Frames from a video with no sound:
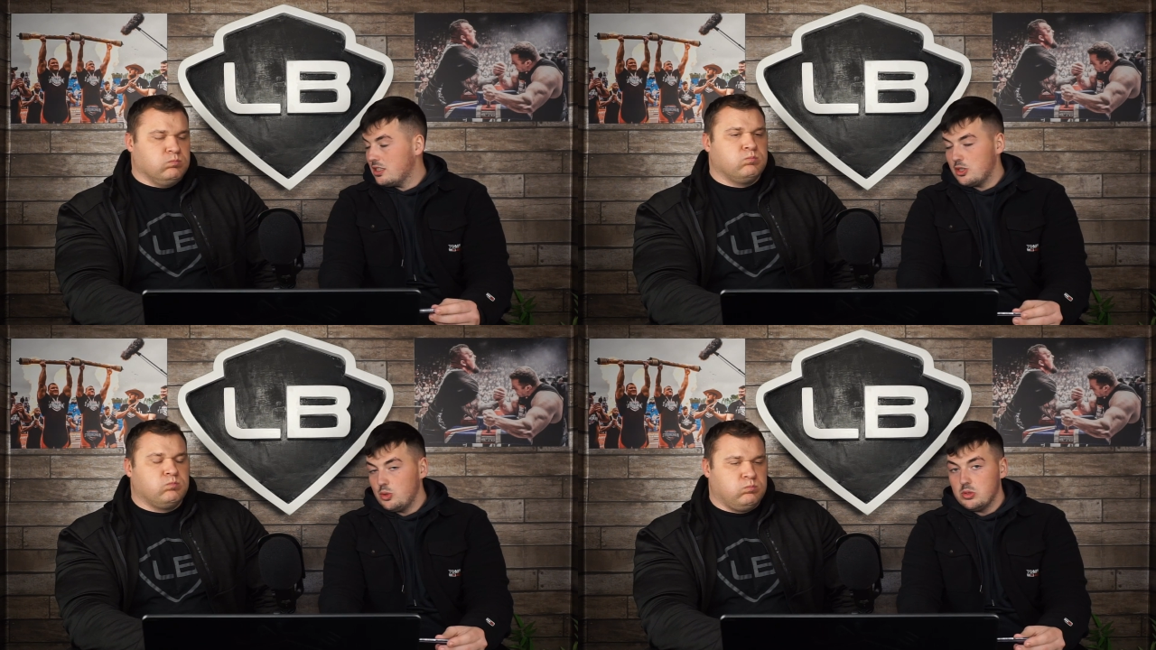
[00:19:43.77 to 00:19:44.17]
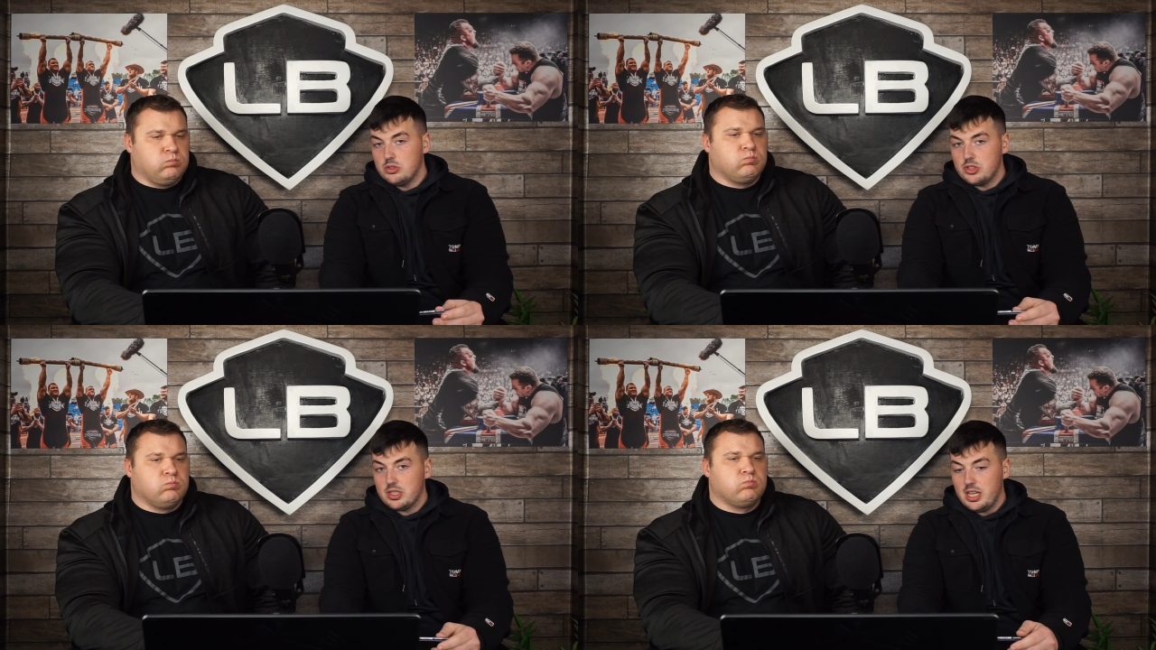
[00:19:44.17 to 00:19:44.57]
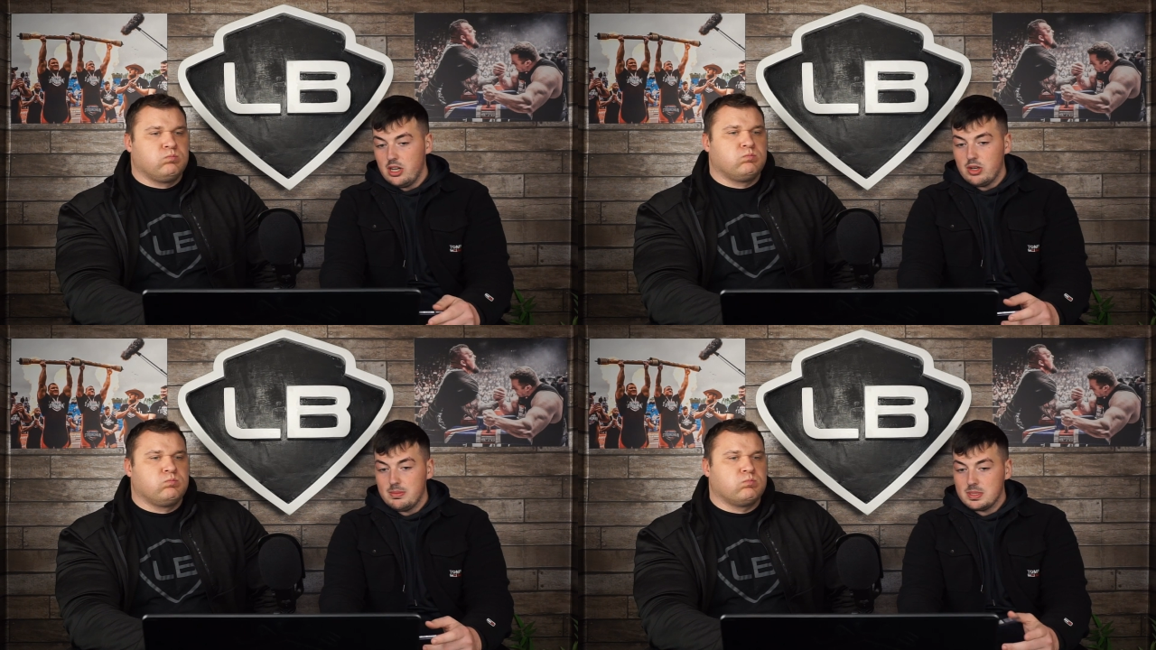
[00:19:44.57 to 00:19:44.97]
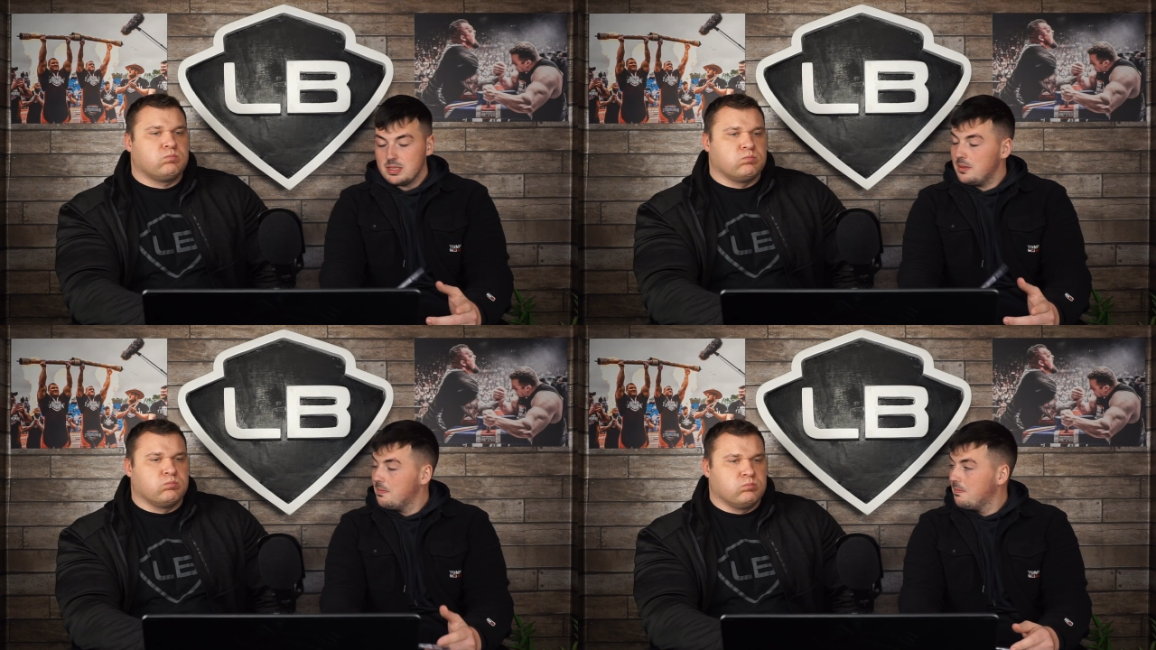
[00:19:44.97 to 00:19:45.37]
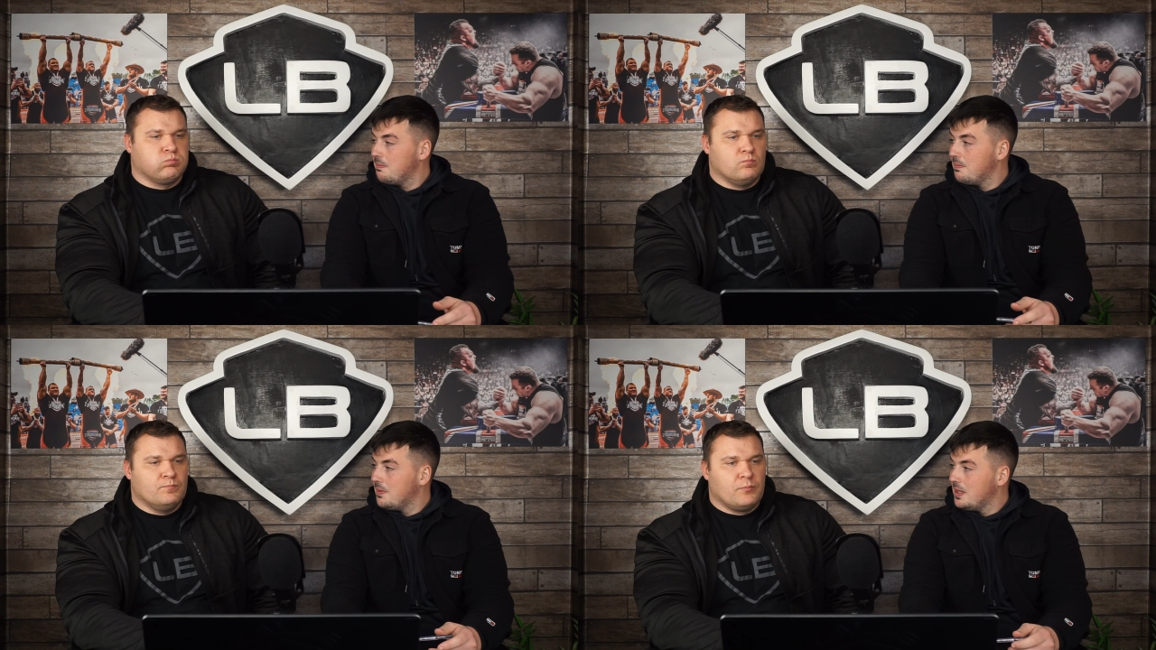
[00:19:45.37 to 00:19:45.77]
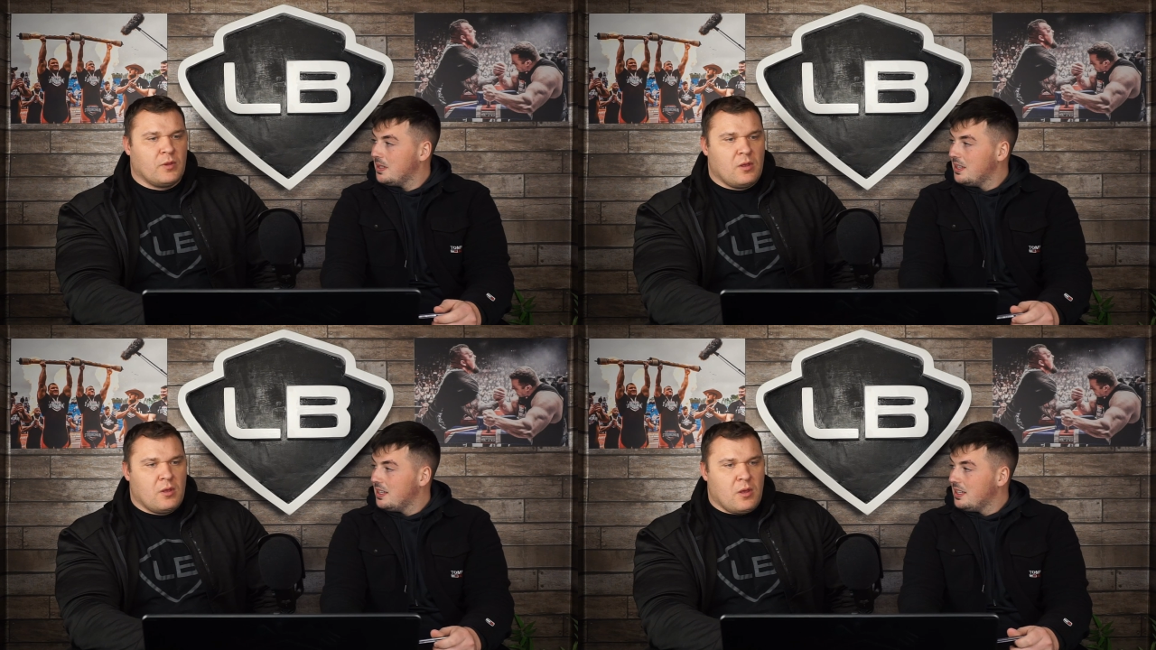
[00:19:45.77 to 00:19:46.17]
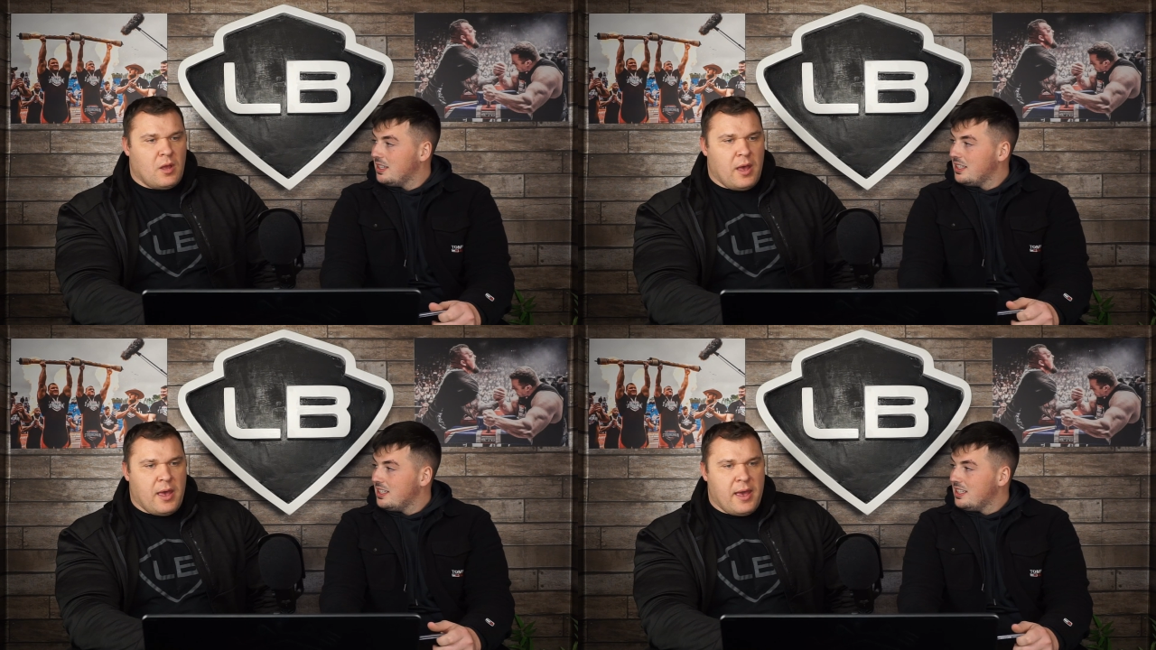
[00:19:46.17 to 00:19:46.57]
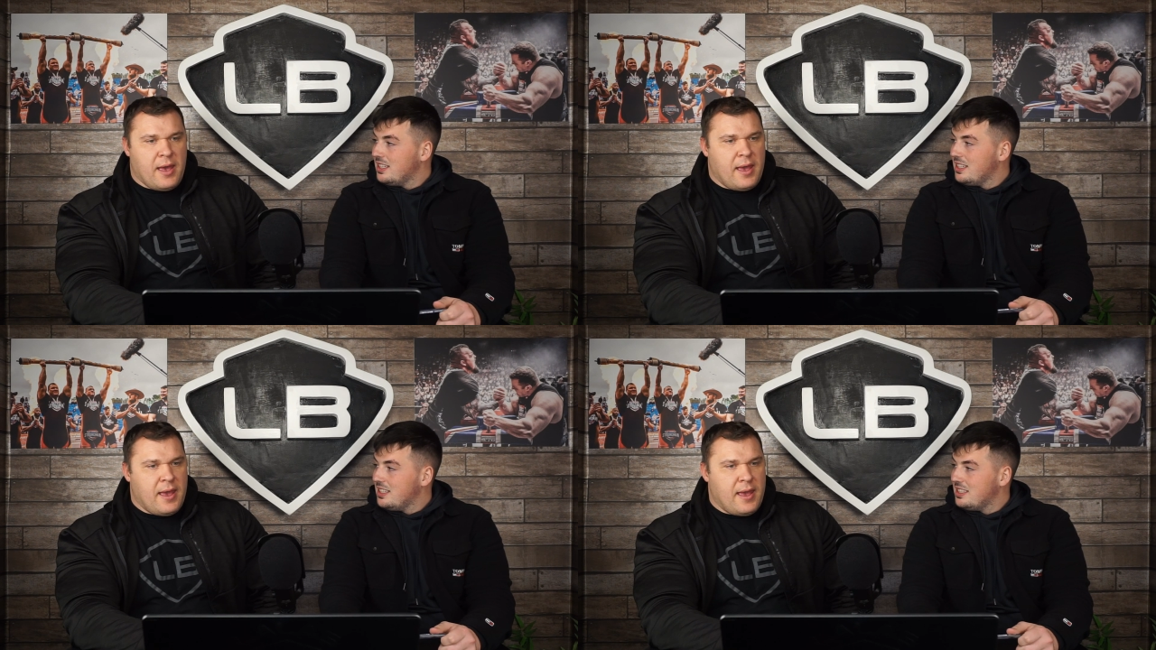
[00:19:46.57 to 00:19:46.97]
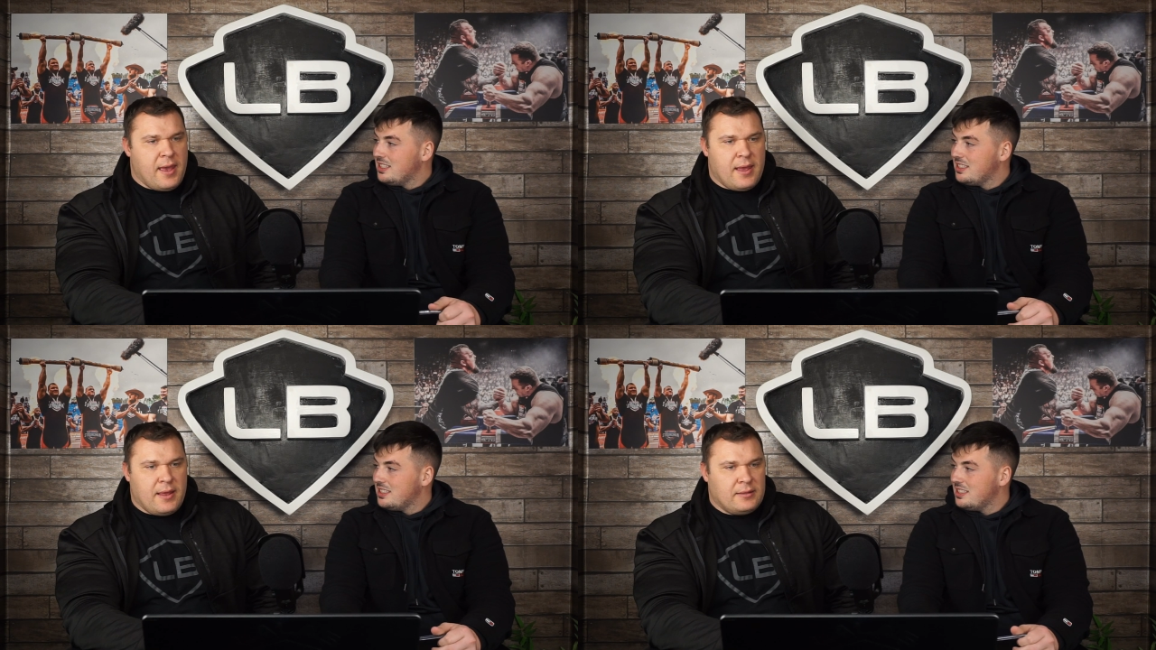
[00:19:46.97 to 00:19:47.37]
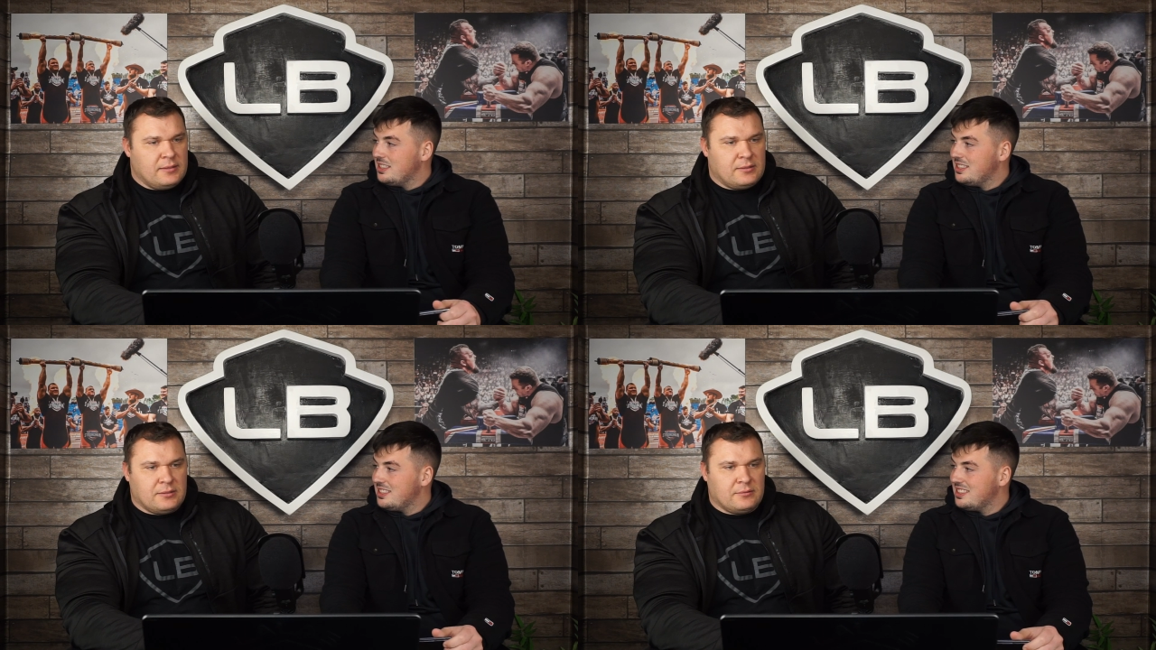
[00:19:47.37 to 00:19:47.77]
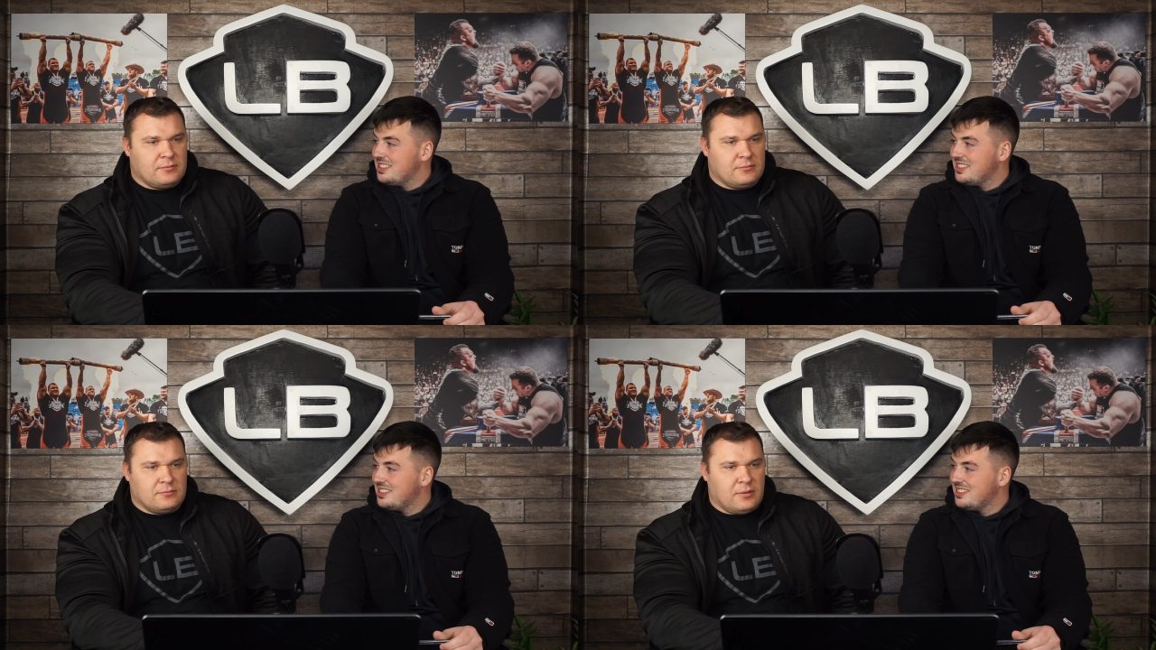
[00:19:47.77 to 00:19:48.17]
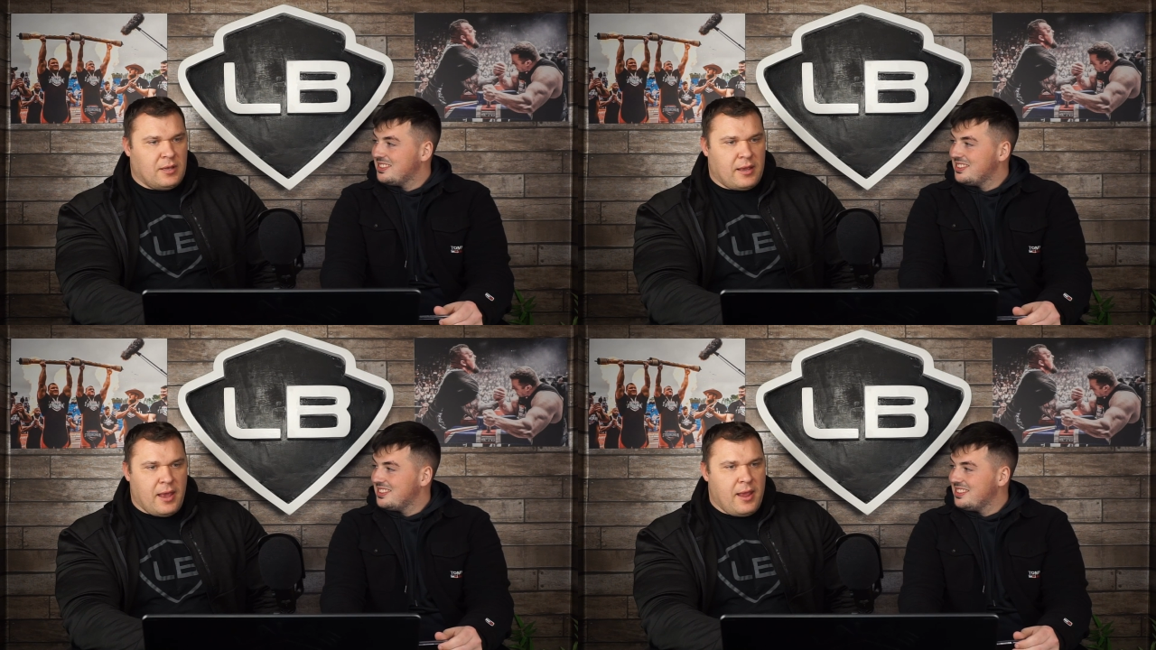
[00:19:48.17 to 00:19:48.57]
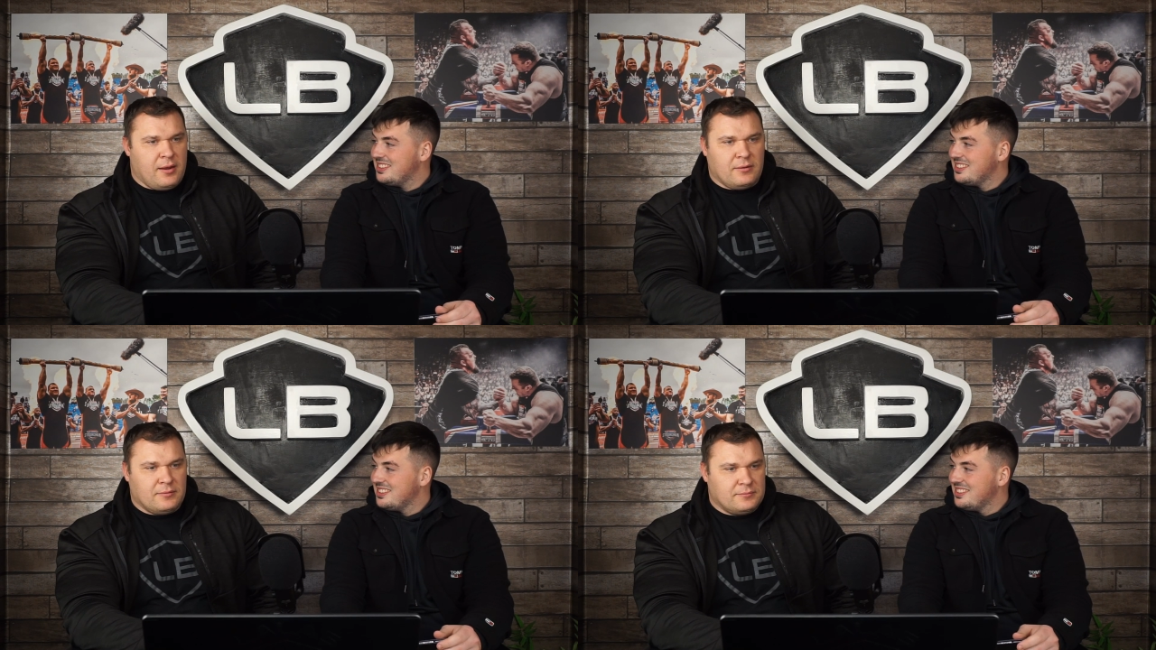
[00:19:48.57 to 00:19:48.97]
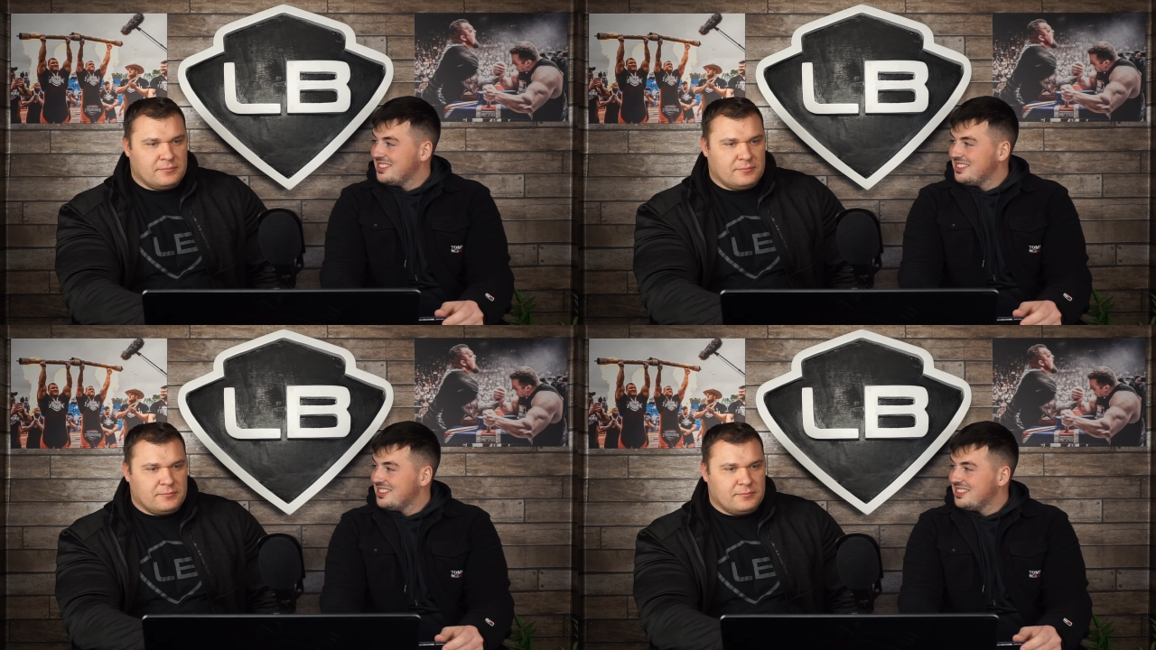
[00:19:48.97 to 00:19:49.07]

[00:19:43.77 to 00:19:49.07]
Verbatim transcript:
Speaker 1: to mhm. 200 kilograms. Mm-hmm. And again,